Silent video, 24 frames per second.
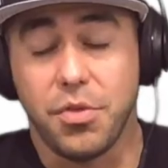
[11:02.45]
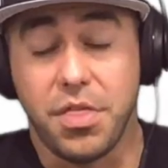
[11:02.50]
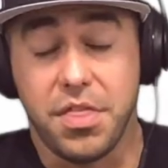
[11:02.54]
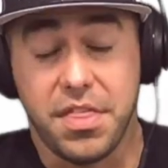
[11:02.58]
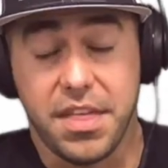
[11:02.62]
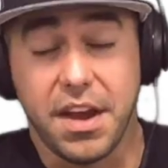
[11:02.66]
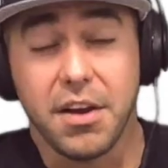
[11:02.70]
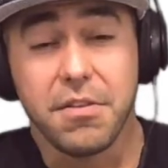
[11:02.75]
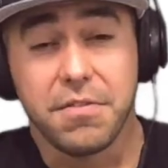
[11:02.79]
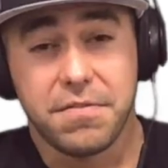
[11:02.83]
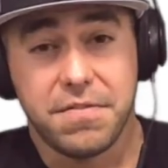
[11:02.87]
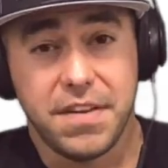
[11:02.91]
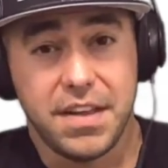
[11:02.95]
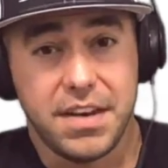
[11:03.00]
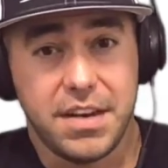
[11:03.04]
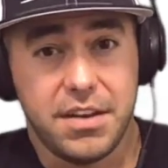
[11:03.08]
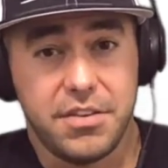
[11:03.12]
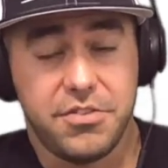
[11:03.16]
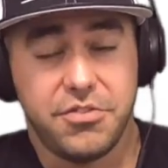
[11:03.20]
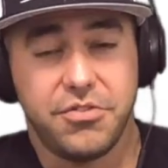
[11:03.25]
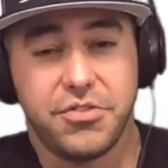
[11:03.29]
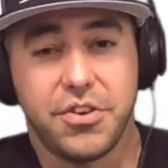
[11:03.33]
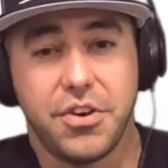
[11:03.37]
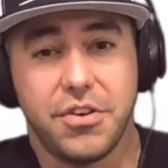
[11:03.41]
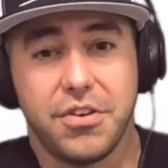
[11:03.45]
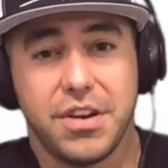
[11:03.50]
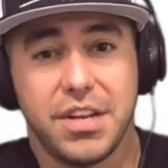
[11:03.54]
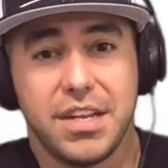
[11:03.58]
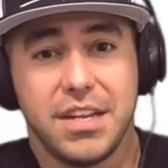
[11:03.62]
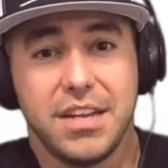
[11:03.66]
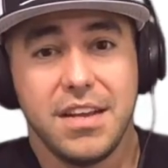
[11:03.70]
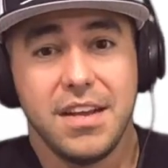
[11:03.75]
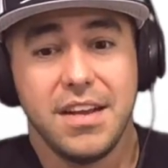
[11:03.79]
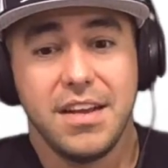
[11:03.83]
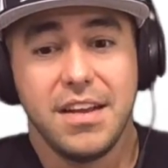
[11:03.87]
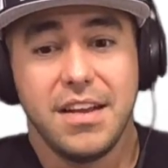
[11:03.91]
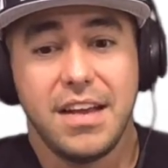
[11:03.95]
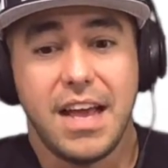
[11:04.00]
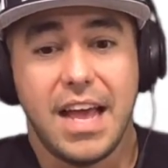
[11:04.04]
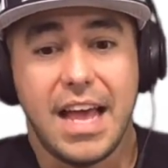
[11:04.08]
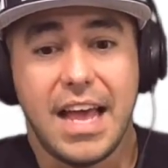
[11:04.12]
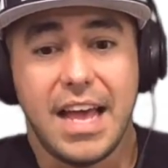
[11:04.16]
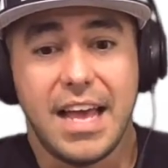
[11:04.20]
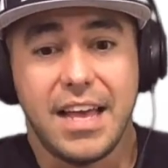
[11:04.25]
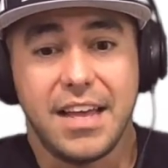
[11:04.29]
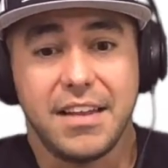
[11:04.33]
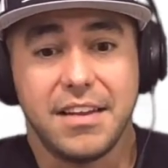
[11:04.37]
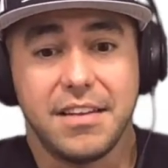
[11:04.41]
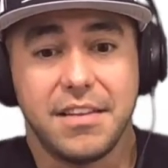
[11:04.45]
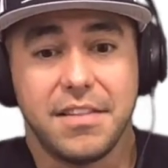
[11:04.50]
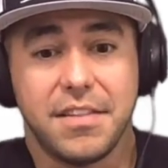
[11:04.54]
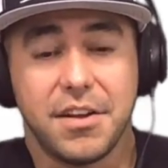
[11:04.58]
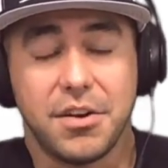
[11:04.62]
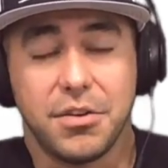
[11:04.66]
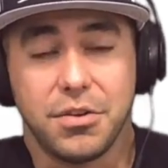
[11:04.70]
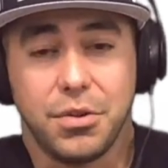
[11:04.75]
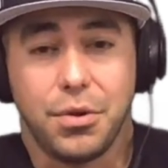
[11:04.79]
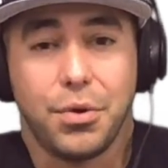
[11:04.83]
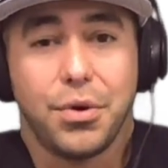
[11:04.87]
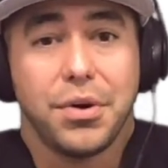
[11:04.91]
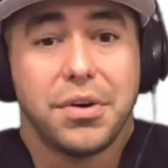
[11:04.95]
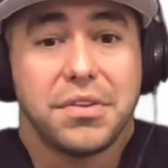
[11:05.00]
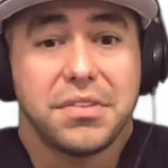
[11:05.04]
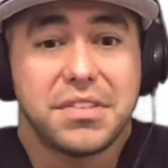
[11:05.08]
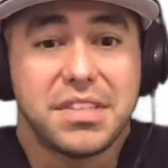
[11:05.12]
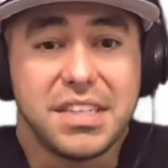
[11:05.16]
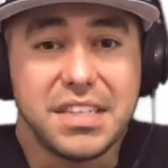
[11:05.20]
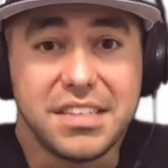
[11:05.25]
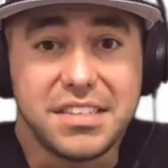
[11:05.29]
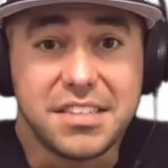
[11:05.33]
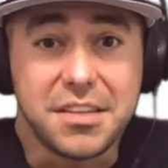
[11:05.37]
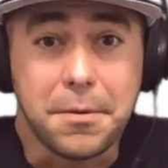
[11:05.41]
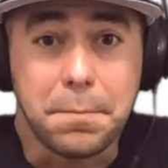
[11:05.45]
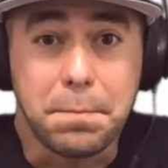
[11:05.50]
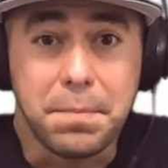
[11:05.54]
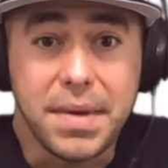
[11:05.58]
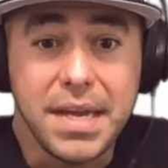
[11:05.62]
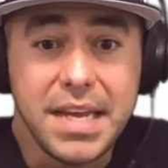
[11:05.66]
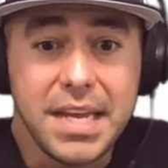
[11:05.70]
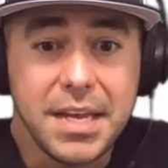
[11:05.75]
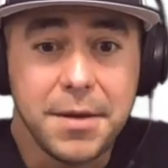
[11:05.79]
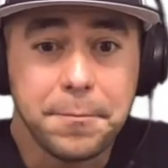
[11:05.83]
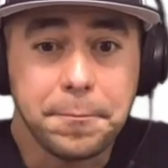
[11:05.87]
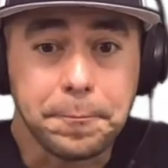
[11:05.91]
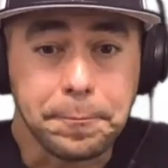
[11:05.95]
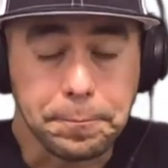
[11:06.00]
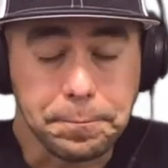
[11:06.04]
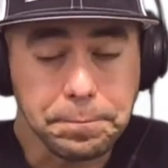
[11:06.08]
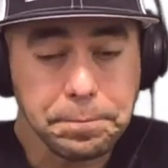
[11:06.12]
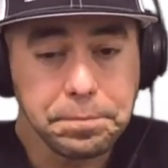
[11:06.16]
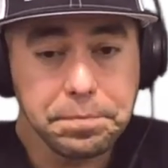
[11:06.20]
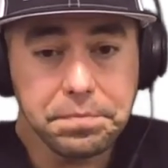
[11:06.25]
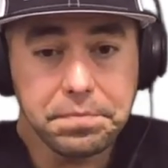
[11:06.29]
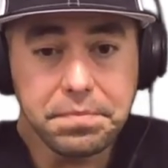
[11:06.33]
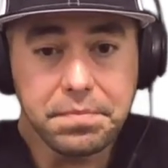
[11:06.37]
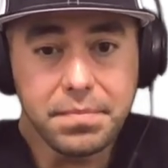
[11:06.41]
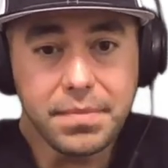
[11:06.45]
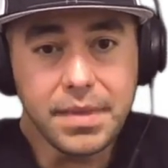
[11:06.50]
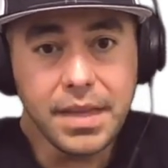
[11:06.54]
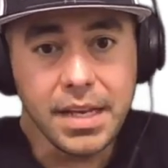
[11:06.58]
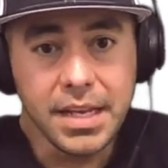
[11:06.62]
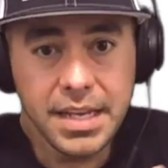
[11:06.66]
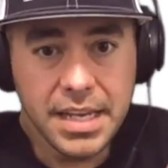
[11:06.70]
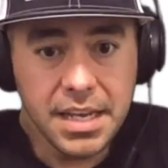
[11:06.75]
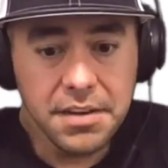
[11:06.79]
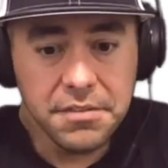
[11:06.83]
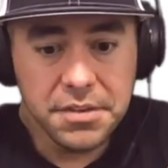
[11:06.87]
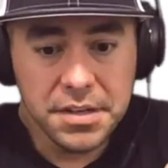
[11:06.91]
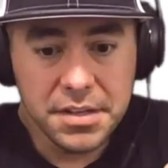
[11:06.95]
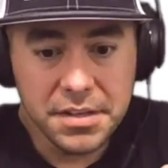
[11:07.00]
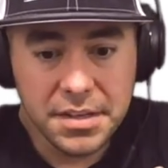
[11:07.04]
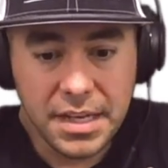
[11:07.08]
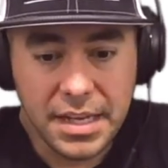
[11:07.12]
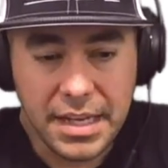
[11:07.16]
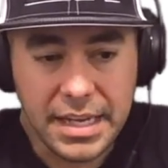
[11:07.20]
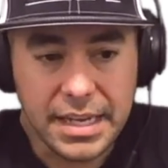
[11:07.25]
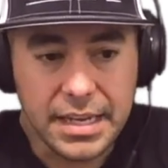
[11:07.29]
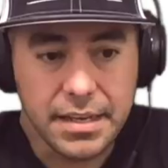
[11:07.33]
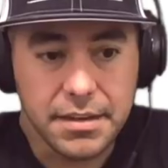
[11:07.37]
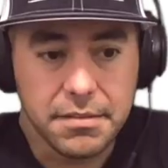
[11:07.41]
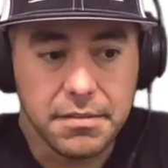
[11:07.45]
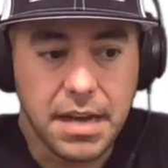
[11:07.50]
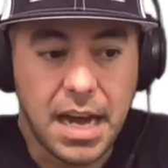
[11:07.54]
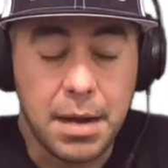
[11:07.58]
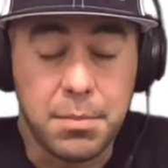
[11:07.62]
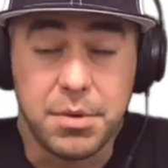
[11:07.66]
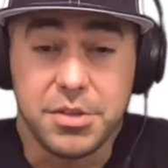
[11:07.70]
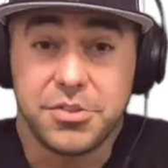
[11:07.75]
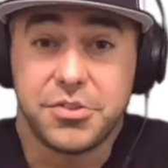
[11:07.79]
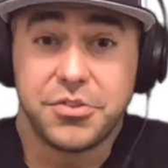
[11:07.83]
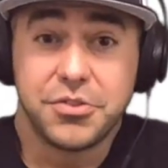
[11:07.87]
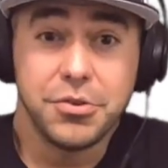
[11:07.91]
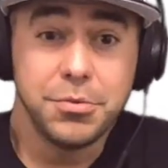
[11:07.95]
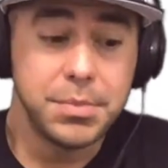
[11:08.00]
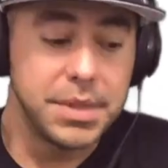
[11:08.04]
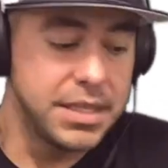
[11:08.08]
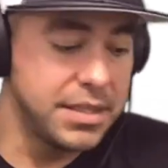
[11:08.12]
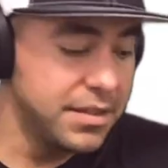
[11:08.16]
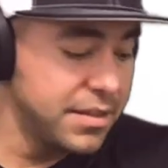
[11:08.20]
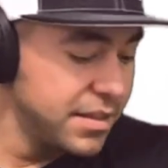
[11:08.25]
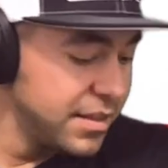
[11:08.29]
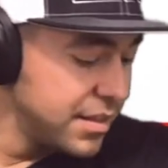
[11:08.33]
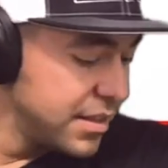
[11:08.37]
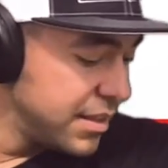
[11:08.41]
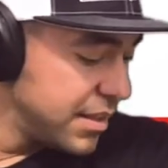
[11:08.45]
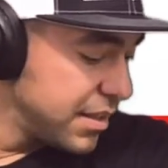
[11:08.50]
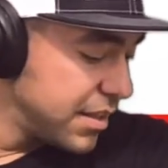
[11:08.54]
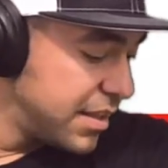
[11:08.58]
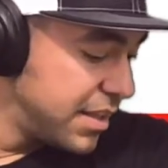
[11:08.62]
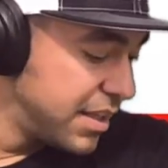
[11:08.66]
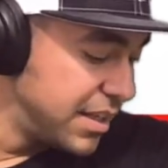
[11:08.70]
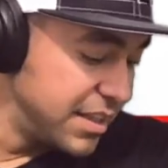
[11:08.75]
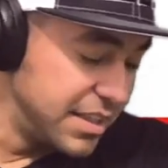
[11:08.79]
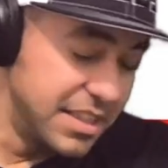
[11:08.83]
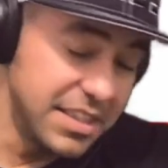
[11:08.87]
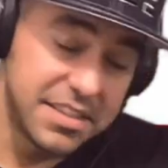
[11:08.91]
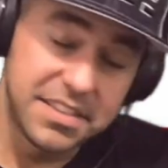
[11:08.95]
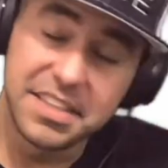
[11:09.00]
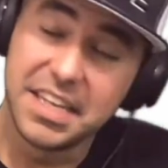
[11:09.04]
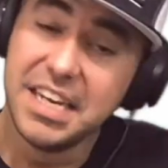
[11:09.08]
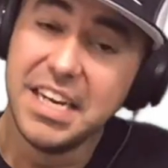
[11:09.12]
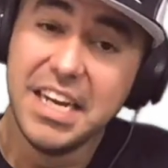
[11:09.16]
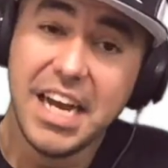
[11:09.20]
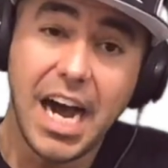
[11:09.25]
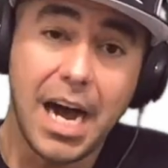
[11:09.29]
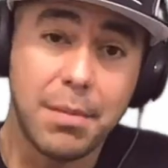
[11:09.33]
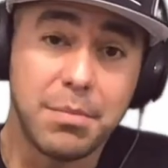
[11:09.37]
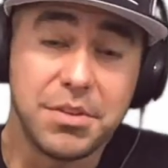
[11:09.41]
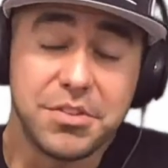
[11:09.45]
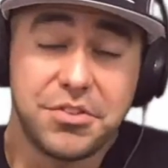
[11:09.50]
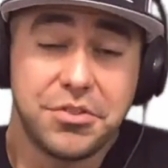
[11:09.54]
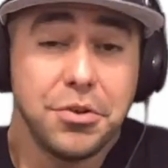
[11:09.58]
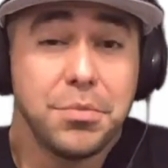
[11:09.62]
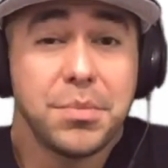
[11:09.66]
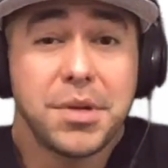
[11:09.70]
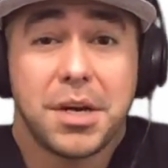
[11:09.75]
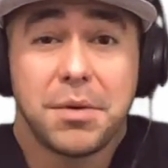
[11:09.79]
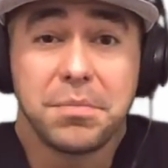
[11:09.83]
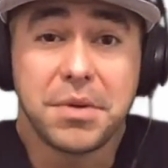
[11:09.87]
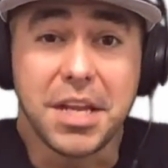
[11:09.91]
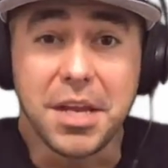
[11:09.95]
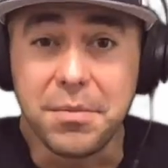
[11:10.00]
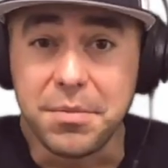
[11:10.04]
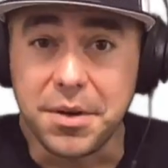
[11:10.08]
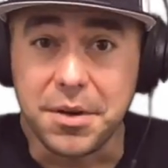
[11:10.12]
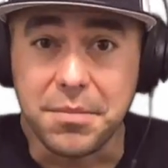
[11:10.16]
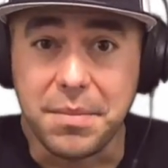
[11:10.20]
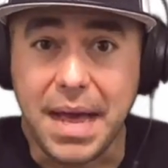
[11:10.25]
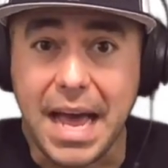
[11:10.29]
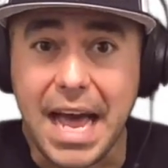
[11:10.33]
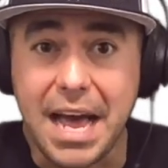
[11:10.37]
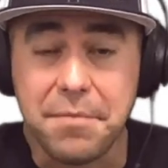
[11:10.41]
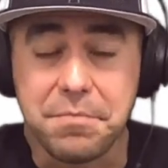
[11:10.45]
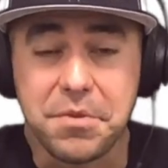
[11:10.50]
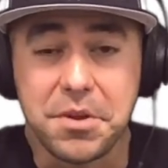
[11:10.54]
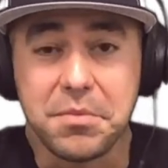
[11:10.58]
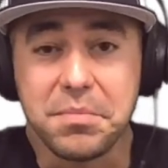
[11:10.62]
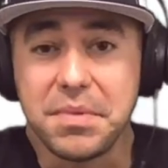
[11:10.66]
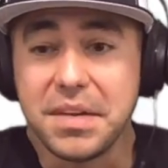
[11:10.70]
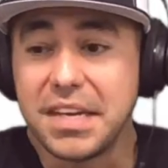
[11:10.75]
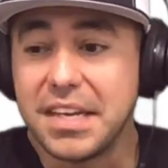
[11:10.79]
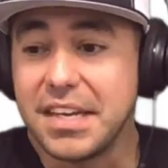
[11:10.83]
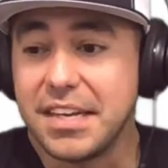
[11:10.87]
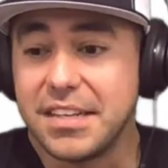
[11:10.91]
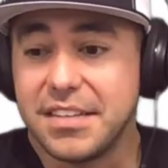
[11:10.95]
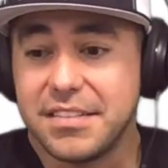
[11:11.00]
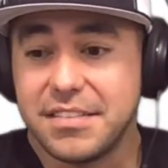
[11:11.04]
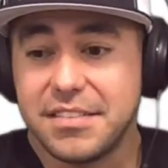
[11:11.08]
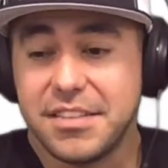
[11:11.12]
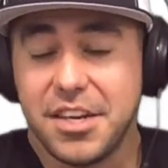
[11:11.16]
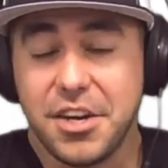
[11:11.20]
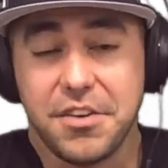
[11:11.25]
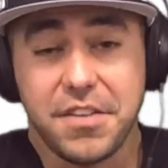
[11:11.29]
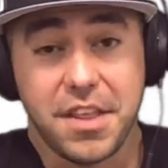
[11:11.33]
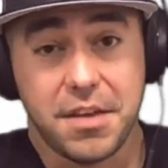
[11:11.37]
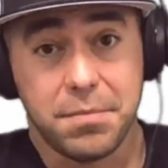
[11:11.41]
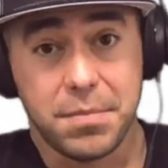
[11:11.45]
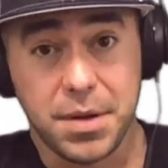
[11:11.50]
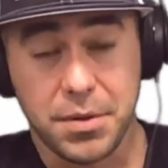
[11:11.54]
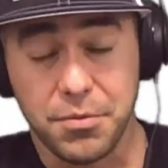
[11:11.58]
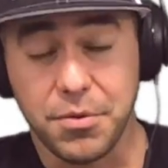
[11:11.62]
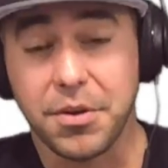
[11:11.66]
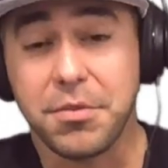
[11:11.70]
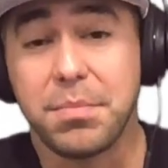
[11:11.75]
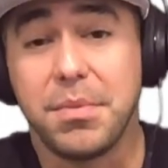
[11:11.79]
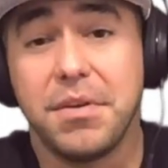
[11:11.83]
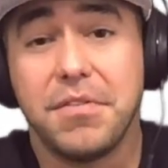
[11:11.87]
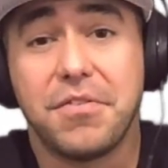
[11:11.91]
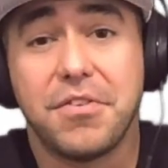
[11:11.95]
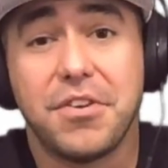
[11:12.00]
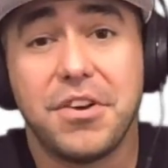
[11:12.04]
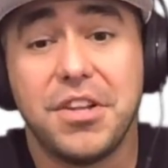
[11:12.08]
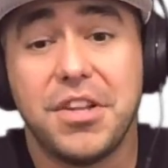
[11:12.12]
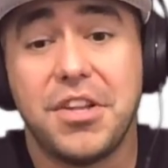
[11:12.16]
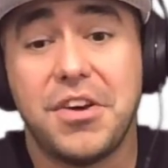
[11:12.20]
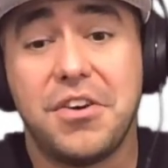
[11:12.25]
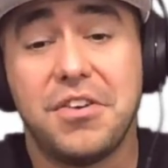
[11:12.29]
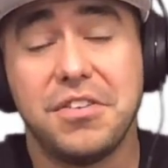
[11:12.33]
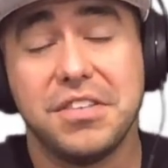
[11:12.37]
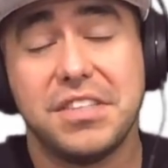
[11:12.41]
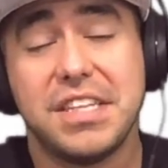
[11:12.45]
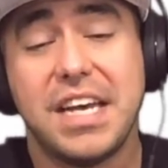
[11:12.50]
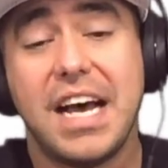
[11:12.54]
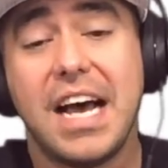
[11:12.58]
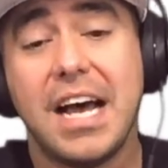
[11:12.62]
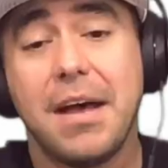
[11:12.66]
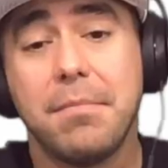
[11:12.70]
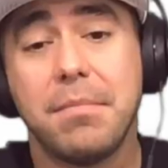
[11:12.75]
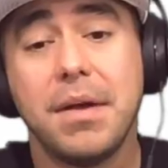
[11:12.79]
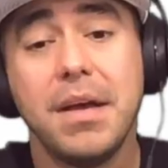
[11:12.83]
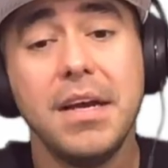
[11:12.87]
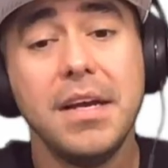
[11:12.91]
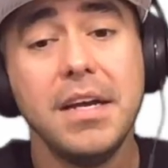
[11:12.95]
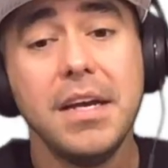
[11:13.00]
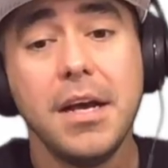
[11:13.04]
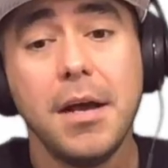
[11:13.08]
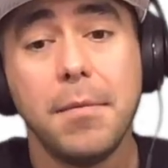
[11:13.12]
their fitness journey and their loyalty to me, given, like, I'm assuming I'm keeping them happy because, they've been with me for a long time.